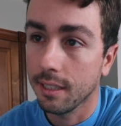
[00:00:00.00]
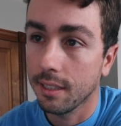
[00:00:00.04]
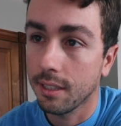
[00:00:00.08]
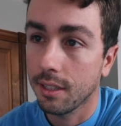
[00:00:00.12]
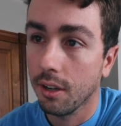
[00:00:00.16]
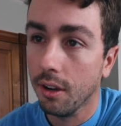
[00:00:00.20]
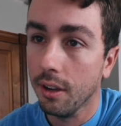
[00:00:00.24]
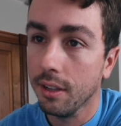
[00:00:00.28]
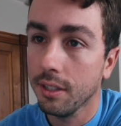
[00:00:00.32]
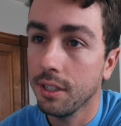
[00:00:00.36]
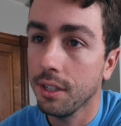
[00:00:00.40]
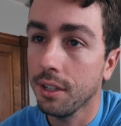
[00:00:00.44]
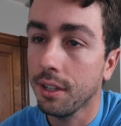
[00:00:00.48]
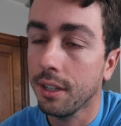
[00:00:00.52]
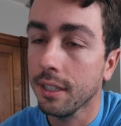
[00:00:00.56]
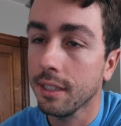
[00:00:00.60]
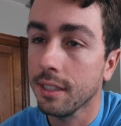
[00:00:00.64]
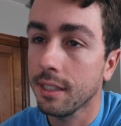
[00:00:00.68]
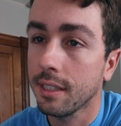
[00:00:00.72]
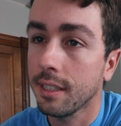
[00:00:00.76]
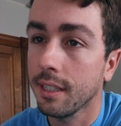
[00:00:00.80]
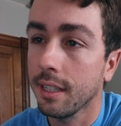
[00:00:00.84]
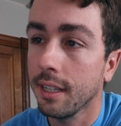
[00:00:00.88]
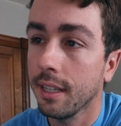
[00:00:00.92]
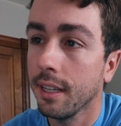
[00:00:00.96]
So as you can
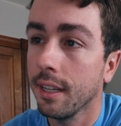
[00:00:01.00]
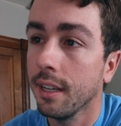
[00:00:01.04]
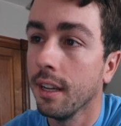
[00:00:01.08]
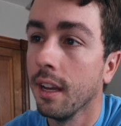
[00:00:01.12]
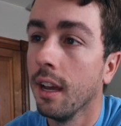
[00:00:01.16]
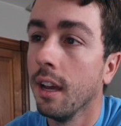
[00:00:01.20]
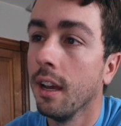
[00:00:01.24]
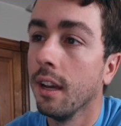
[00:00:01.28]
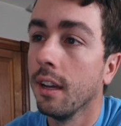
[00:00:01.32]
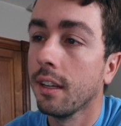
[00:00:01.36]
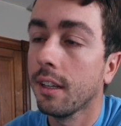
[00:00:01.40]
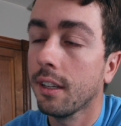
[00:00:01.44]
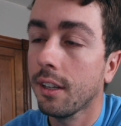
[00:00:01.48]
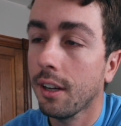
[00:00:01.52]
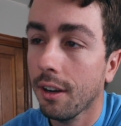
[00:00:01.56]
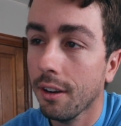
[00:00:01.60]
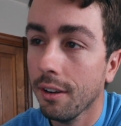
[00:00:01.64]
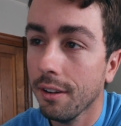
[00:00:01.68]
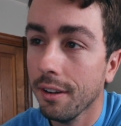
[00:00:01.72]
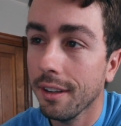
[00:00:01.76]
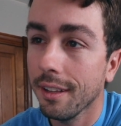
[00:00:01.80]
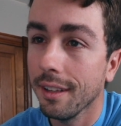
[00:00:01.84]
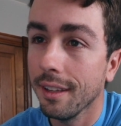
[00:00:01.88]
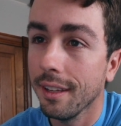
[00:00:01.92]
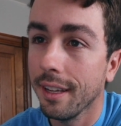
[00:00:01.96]
see,
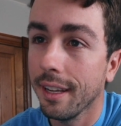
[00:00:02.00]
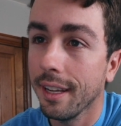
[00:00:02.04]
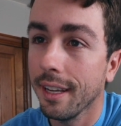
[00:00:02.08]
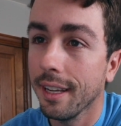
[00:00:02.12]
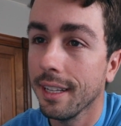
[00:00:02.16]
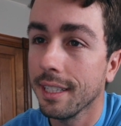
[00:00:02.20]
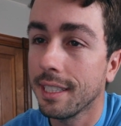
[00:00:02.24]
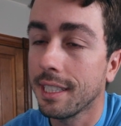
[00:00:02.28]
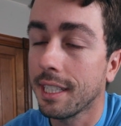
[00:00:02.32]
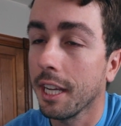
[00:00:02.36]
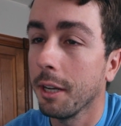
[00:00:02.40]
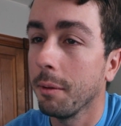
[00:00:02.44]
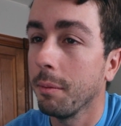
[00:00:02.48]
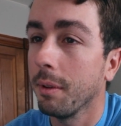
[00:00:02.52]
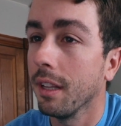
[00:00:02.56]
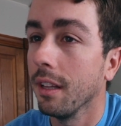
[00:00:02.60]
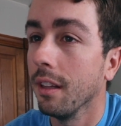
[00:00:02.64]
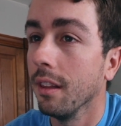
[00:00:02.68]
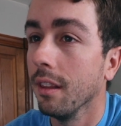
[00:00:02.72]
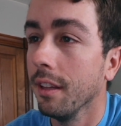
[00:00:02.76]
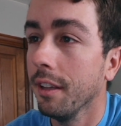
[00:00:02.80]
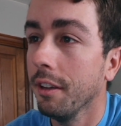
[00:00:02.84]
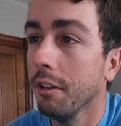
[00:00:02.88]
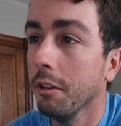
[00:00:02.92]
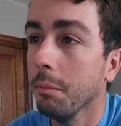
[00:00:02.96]
currently it's gonna be a
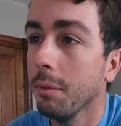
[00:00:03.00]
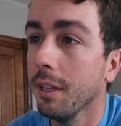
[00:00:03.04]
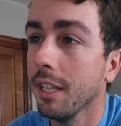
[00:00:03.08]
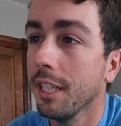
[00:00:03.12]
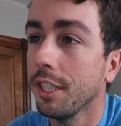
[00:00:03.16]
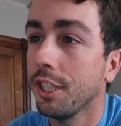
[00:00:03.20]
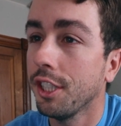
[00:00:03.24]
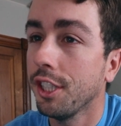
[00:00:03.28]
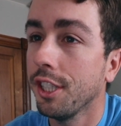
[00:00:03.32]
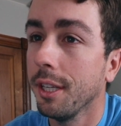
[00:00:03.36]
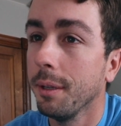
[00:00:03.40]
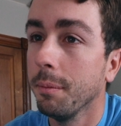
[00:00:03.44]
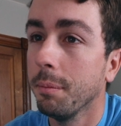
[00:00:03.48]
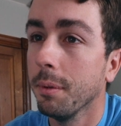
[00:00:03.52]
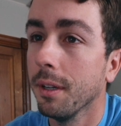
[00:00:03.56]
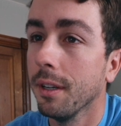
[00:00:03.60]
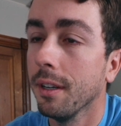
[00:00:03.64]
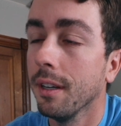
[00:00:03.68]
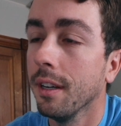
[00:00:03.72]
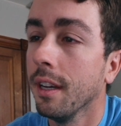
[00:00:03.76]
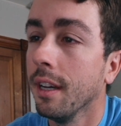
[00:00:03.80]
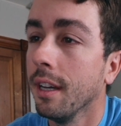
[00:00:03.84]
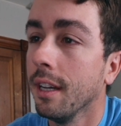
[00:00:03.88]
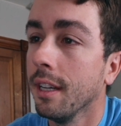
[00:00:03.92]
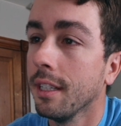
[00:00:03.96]
little bit
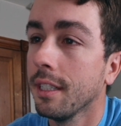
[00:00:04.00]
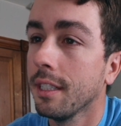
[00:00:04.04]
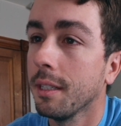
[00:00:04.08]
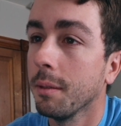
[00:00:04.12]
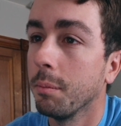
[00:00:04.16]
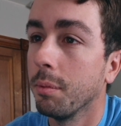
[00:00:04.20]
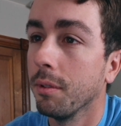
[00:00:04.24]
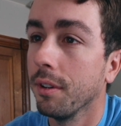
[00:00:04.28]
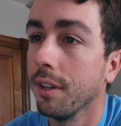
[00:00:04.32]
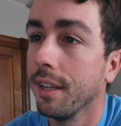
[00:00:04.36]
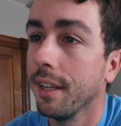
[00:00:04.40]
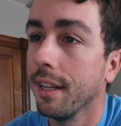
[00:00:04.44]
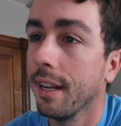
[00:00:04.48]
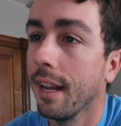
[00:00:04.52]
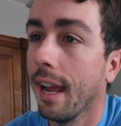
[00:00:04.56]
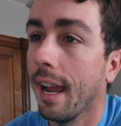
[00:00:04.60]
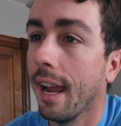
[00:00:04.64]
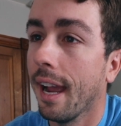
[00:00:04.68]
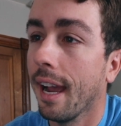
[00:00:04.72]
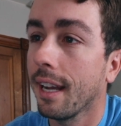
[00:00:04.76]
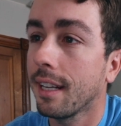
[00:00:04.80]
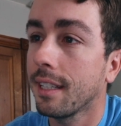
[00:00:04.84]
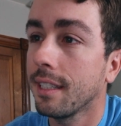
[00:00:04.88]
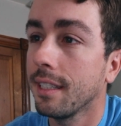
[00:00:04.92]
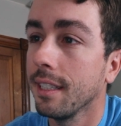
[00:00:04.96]
cheaper to breed
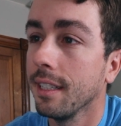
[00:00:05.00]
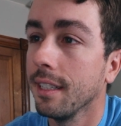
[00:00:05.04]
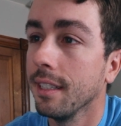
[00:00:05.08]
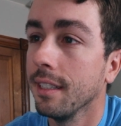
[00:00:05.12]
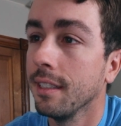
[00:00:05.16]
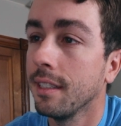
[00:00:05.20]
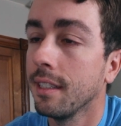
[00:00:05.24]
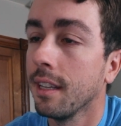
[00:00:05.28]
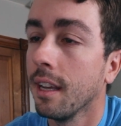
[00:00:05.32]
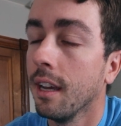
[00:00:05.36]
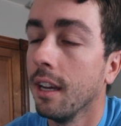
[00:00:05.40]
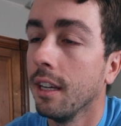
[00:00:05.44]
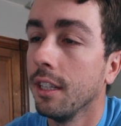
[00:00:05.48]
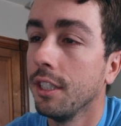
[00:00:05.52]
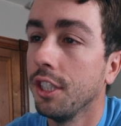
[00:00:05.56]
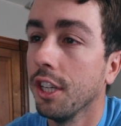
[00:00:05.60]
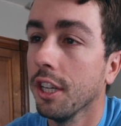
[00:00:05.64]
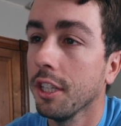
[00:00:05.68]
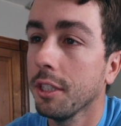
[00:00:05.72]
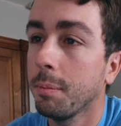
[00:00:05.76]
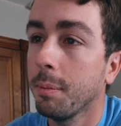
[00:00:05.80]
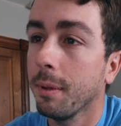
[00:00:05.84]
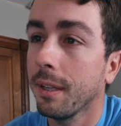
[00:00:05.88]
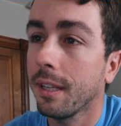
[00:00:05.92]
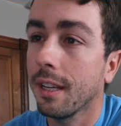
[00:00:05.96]
Axies
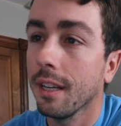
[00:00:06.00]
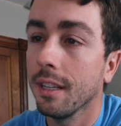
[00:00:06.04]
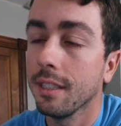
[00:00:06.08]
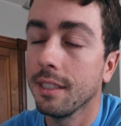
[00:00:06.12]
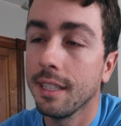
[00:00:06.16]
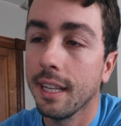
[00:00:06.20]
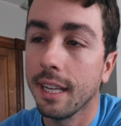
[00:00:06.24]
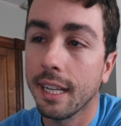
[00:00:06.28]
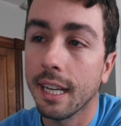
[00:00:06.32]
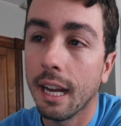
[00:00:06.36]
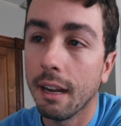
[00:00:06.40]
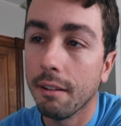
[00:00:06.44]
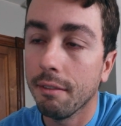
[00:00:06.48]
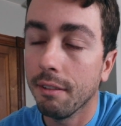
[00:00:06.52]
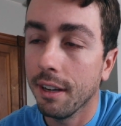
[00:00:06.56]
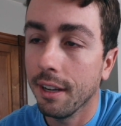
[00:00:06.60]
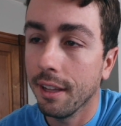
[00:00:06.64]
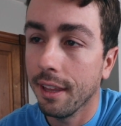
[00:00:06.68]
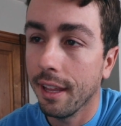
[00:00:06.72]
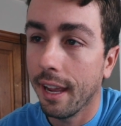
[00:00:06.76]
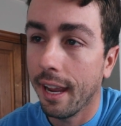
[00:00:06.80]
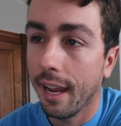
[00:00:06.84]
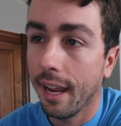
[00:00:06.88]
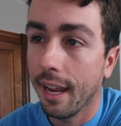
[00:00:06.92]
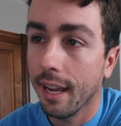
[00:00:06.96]
just because they got rid of
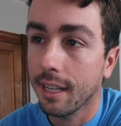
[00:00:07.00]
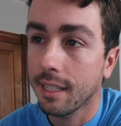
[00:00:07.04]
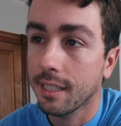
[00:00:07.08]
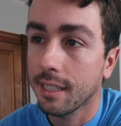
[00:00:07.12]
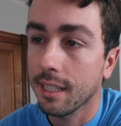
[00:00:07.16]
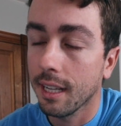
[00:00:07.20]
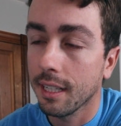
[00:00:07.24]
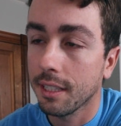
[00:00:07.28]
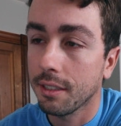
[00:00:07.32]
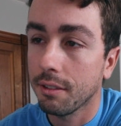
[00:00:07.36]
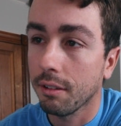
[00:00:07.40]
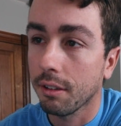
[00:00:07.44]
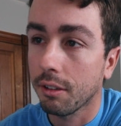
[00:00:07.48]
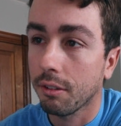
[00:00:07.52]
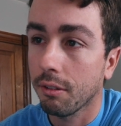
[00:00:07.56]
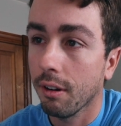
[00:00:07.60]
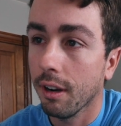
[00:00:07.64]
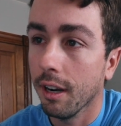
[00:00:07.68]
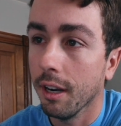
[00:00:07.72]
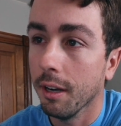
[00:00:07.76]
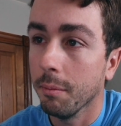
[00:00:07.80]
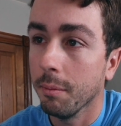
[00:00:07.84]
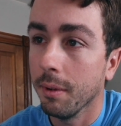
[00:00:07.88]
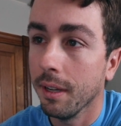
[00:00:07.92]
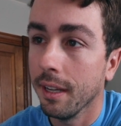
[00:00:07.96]
the AXS
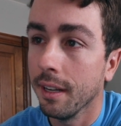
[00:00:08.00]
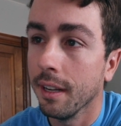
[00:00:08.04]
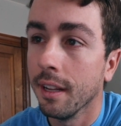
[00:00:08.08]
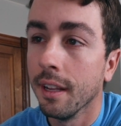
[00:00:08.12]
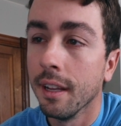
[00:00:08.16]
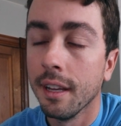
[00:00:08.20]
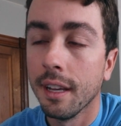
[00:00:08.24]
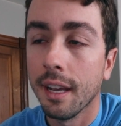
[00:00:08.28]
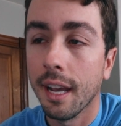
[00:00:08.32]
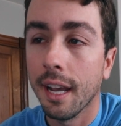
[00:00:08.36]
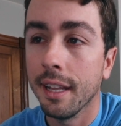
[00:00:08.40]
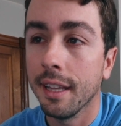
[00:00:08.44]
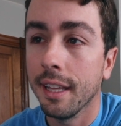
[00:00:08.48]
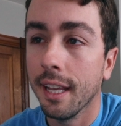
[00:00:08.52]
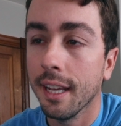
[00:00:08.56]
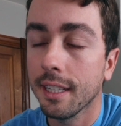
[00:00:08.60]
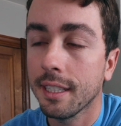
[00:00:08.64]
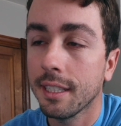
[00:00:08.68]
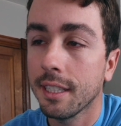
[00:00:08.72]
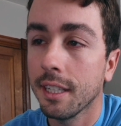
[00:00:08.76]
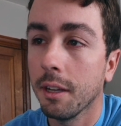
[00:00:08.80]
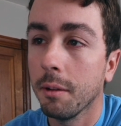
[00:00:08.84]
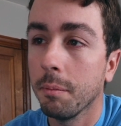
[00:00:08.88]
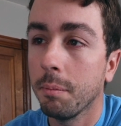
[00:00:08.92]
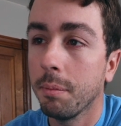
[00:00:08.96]
requirement and the
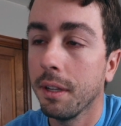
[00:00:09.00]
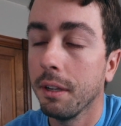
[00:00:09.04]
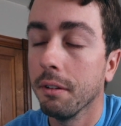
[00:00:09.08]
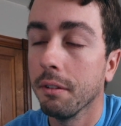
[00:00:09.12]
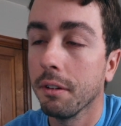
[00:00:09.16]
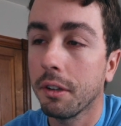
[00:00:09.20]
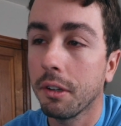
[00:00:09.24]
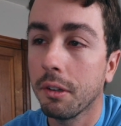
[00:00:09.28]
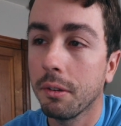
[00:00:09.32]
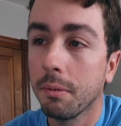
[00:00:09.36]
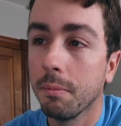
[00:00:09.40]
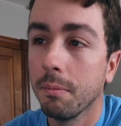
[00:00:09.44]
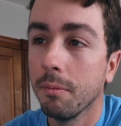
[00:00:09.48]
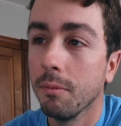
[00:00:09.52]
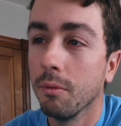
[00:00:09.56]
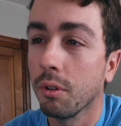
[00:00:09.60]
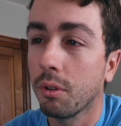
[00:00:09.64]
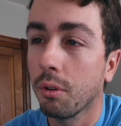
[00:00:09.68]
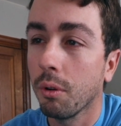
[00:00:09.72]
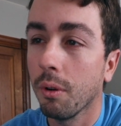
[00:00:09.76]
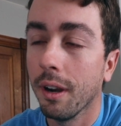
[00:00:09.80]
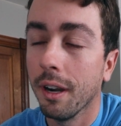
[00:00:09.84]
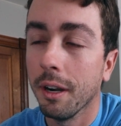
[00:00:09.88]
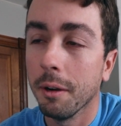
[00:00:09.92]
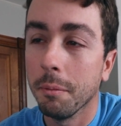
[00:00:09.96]
SLP
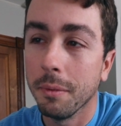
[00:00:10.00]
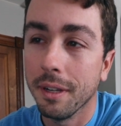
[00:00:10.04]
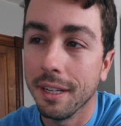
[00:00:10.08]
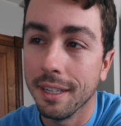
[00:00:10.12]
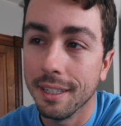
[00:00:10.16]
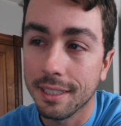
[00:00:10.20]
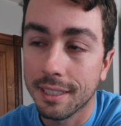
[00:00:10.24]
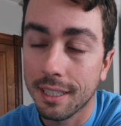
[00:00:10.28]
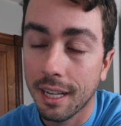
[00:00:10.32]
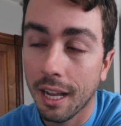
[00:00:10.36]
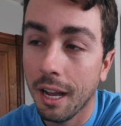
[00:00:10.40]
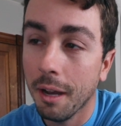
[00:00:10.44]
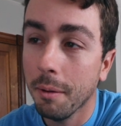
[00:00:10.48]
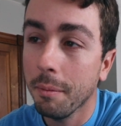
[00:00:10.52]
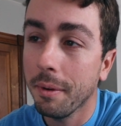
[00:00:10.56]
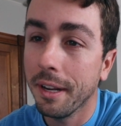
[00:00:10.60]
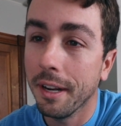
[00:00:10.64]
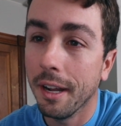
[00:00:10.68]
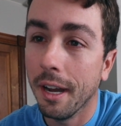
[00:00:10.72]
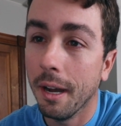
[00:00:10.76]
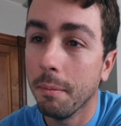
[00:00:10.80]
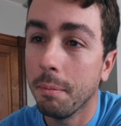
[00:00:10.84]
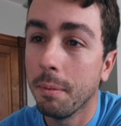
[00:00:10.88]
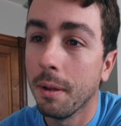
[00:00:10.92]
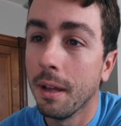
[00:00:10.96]
requirement is coming
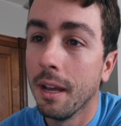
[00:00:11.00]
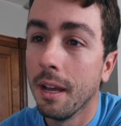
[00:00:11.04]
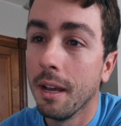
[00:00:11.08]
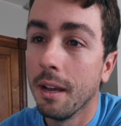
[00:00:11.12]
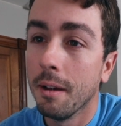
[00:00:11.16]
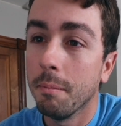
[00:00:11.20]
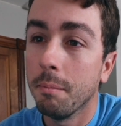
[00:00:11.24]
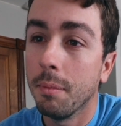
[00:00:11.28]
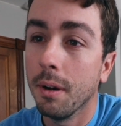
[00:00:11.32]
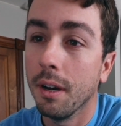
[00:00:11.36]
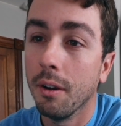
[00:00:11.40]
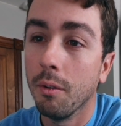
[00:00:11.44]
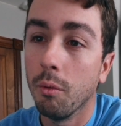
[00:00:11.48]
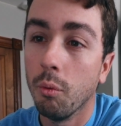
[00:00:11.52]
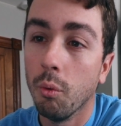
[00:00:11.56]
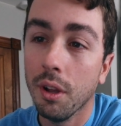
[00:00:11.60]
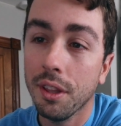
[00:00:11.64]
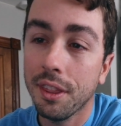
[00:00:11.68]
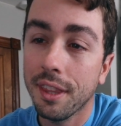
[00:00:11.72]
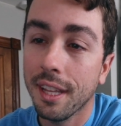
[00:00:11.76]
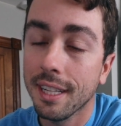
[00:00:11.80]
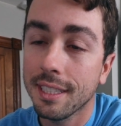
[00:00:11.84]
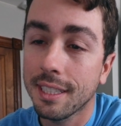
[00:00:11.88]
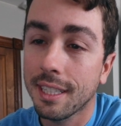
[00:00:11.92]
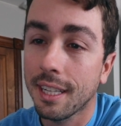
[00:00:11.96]
up, but what
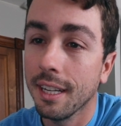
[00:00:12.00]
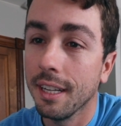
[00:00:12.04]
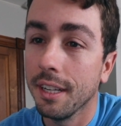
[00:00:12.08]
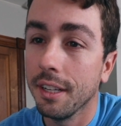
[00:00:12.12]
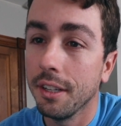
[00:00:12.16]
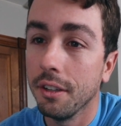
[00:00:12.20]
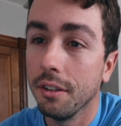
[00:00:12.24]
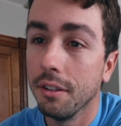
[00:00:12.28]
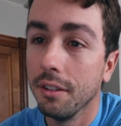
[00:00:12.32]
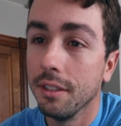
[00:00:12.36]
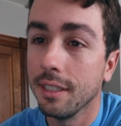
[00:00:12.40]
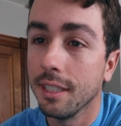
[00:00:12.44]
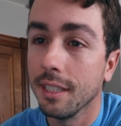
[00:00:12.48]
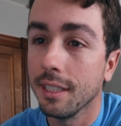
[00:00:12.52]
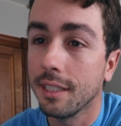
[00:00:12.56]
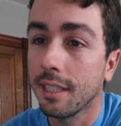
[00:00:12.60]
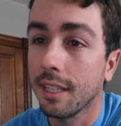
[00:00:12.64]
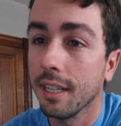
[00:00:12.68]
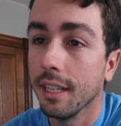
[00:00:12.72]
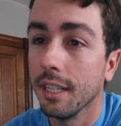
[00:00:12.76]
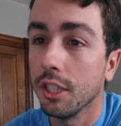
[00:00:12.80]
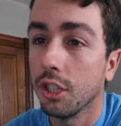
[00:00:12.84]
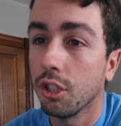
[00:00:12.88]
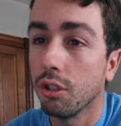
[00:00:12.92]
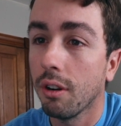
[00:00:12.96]
that's going to do is it's
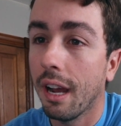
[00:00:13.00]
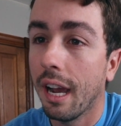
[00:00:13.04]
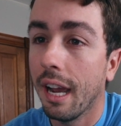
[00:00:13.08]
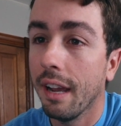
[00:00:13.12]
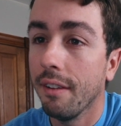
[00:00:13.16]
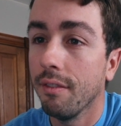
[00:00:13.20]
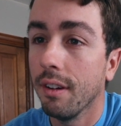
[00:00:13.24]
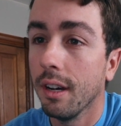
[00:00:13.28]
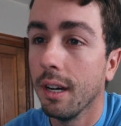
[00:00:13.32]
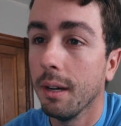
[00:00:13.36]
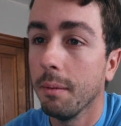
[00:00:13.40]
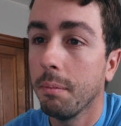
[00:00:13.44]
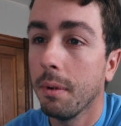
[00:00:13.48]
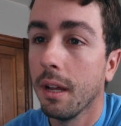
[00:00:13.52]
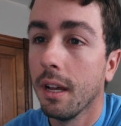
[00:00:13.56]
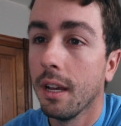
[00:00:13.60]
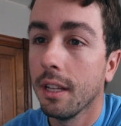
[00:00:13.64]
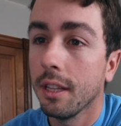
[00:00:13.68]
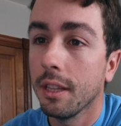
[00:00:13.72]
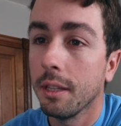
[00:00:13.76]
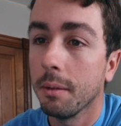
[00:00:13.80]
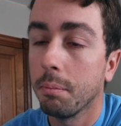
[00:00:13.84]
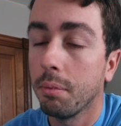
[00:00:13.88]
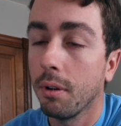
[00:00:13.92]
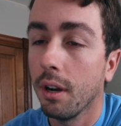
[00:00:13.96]
going to drive up
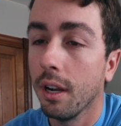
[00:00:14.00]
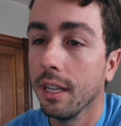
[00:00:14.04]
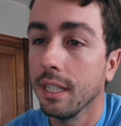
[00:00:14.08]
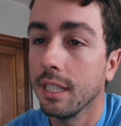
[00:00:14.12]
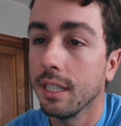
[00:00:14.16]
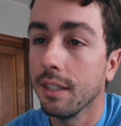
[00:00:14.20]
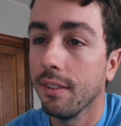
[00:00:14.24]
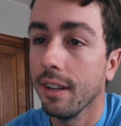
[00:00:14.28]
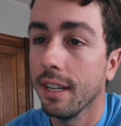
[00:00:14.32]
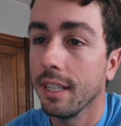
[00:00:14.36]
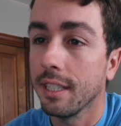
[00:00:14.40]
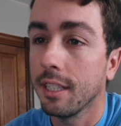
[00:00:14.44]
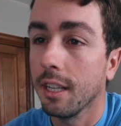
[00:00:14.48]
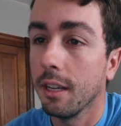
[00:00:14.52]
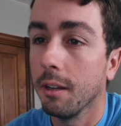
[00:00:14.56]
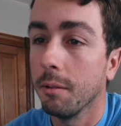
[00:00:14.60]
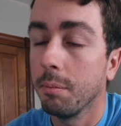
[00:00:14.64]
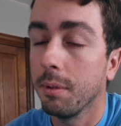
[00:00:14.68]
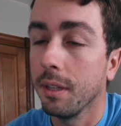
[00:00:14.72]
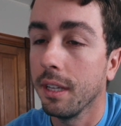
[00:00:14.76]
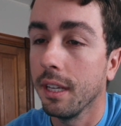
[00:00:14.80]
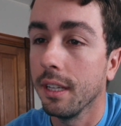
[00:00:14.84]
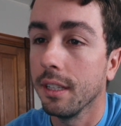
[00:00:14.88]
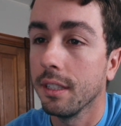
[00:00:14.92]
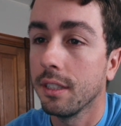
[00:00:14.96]
the price of
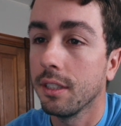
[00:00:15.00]
SLP.